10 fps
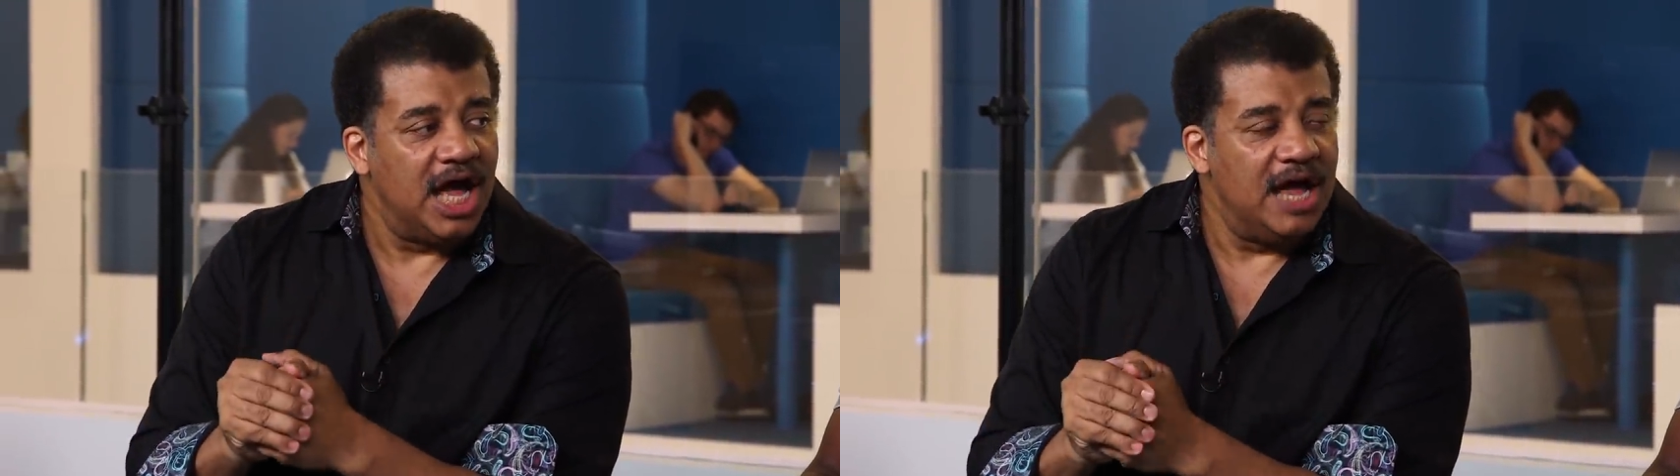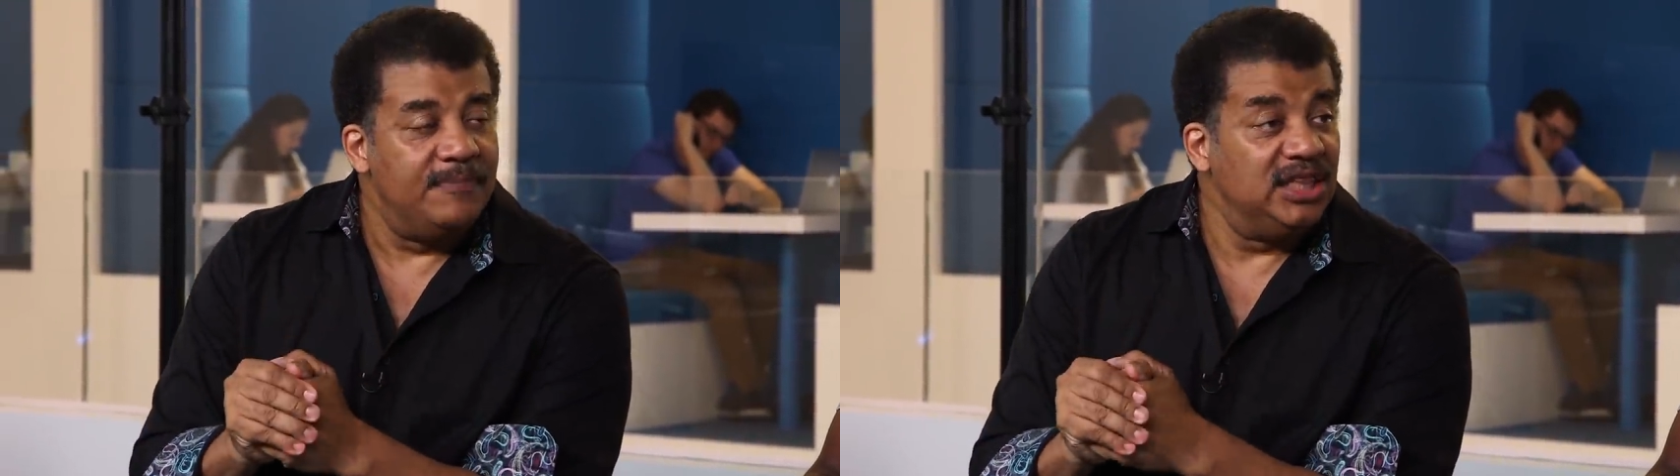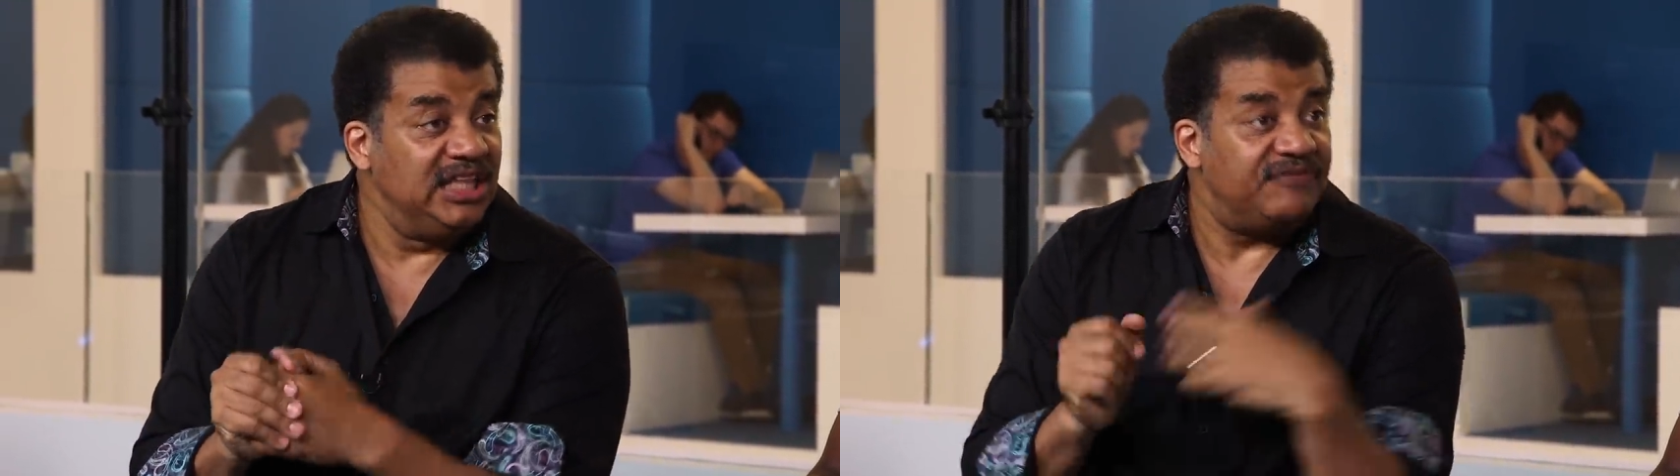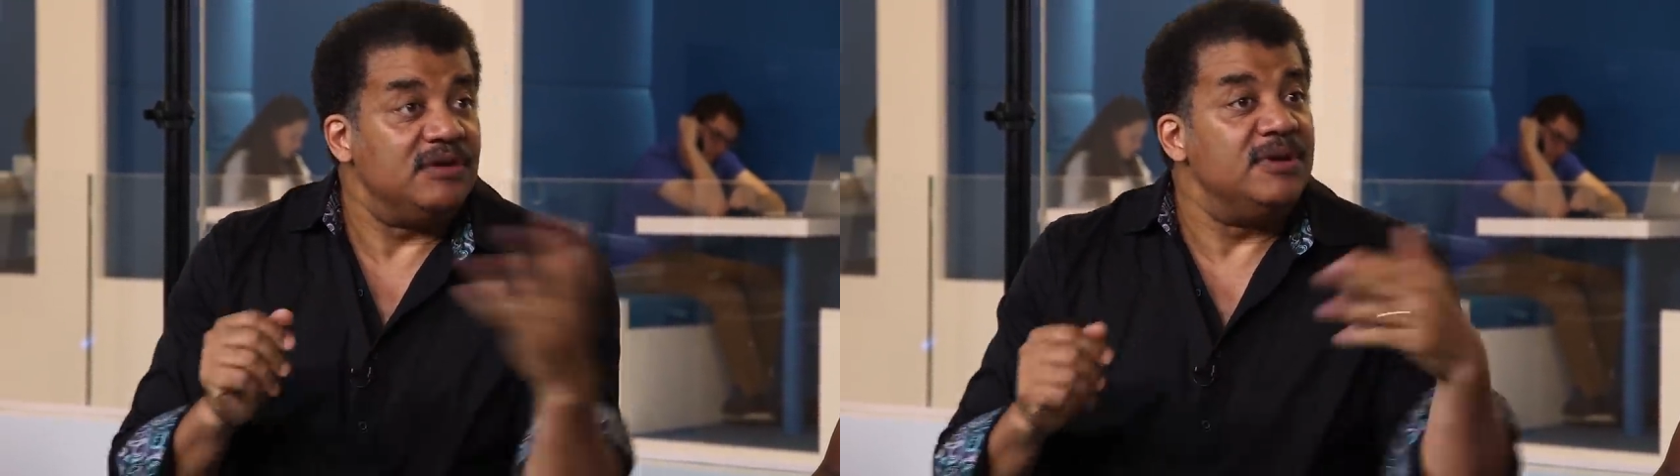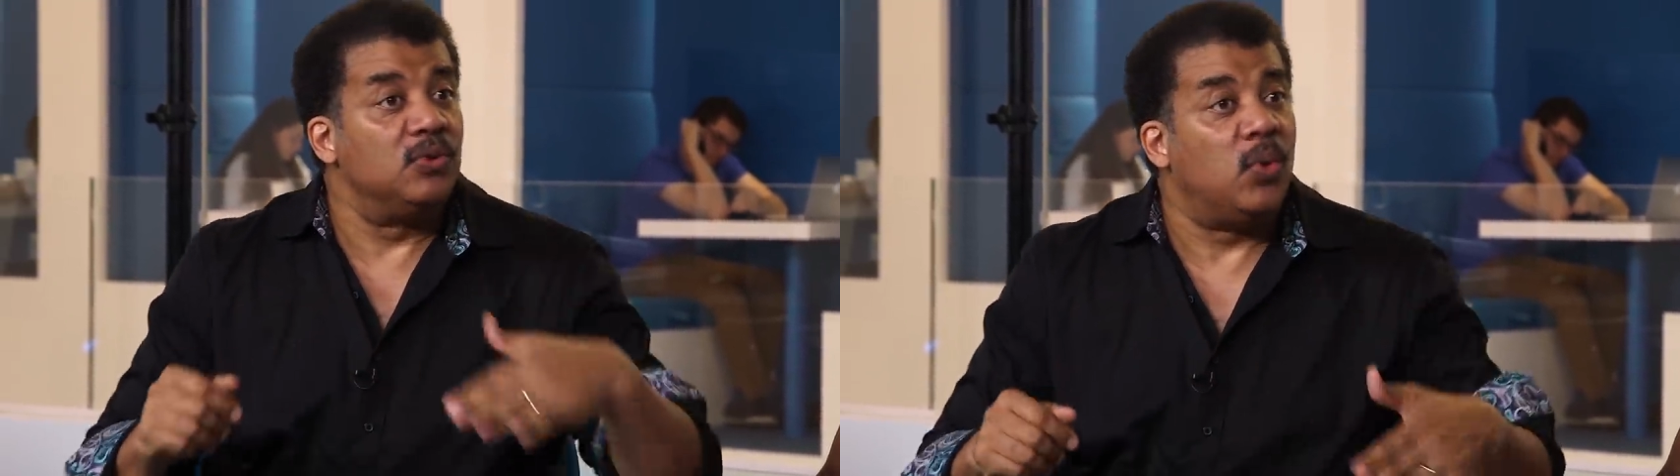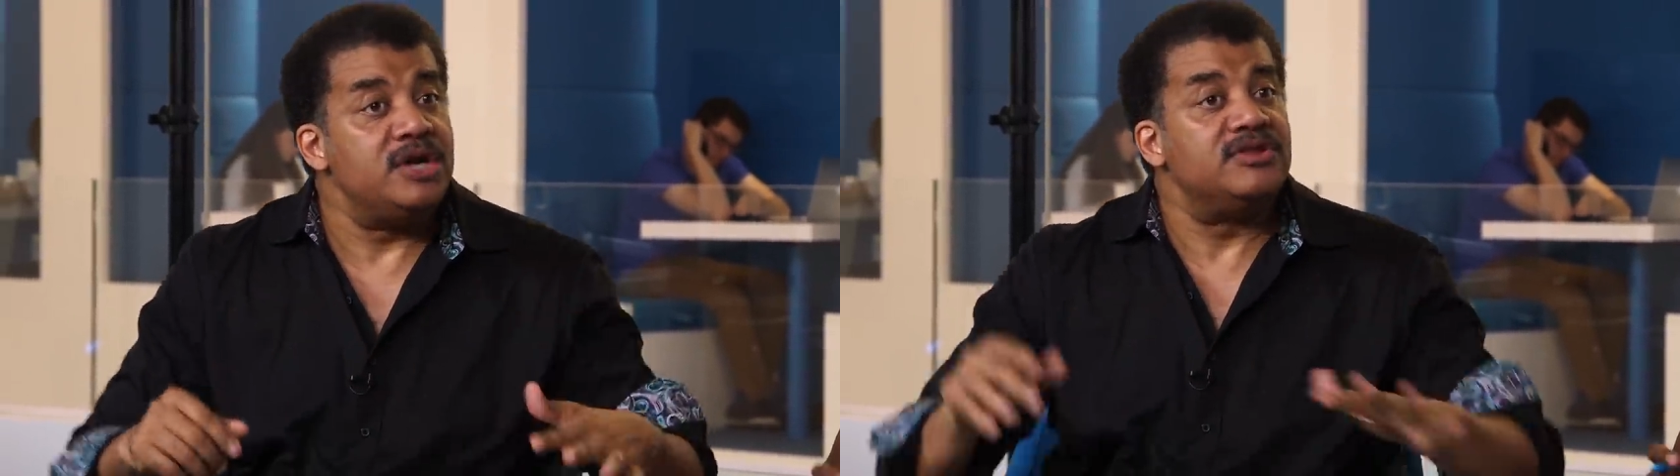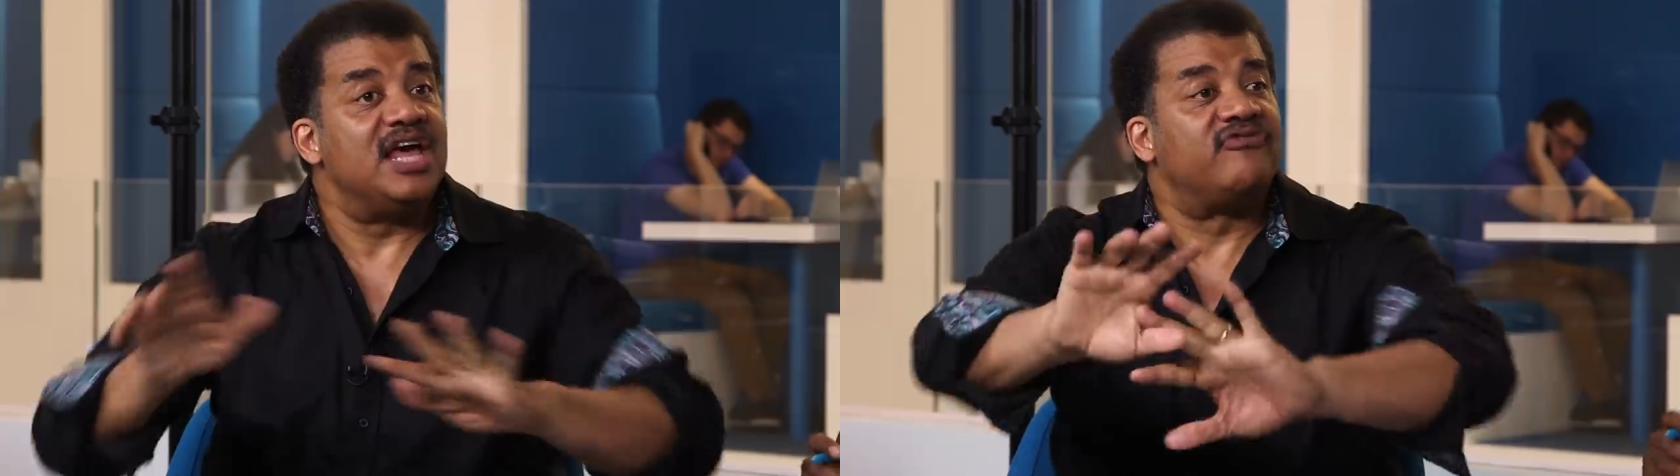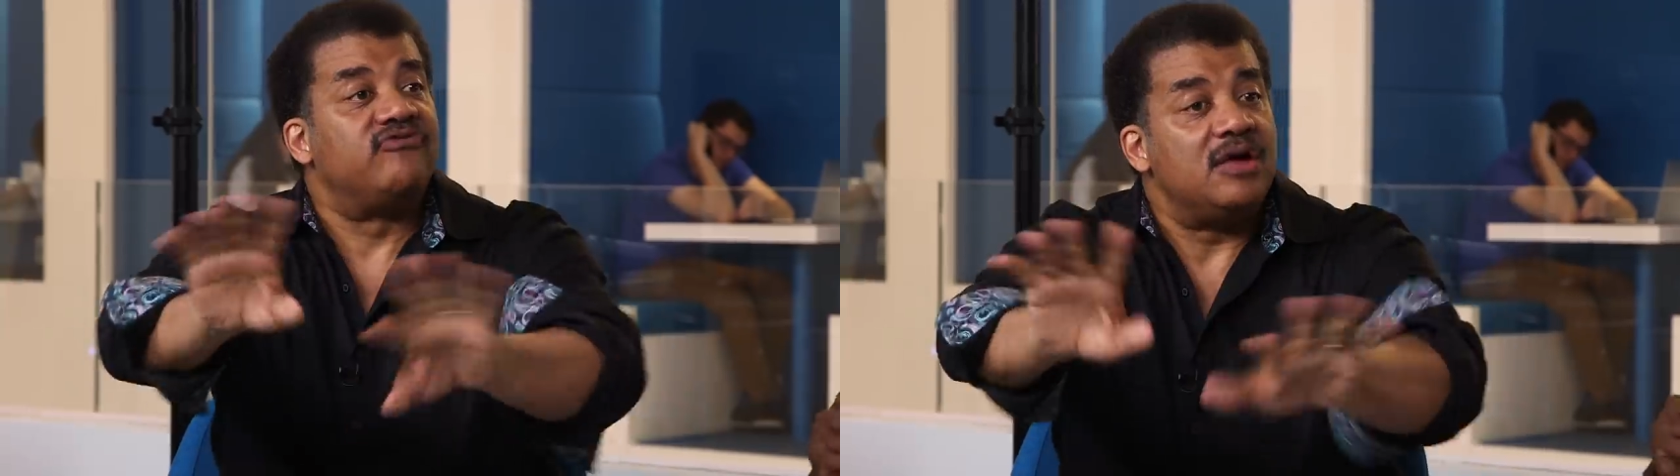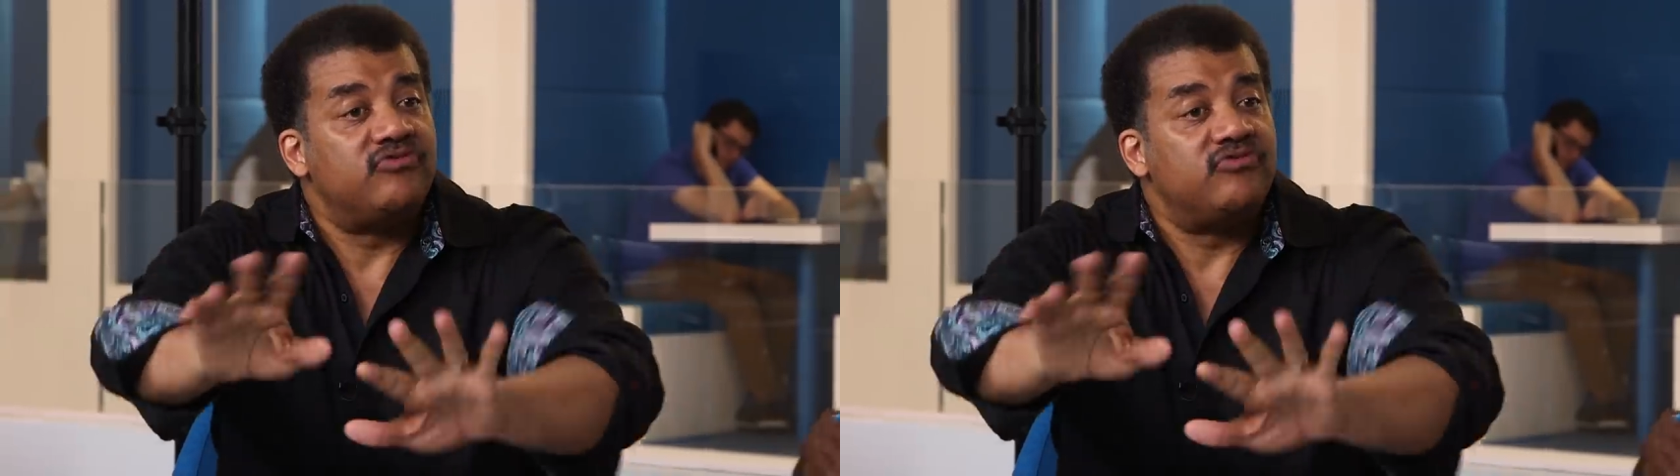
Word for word: we, we leaving me to wonder that if Ru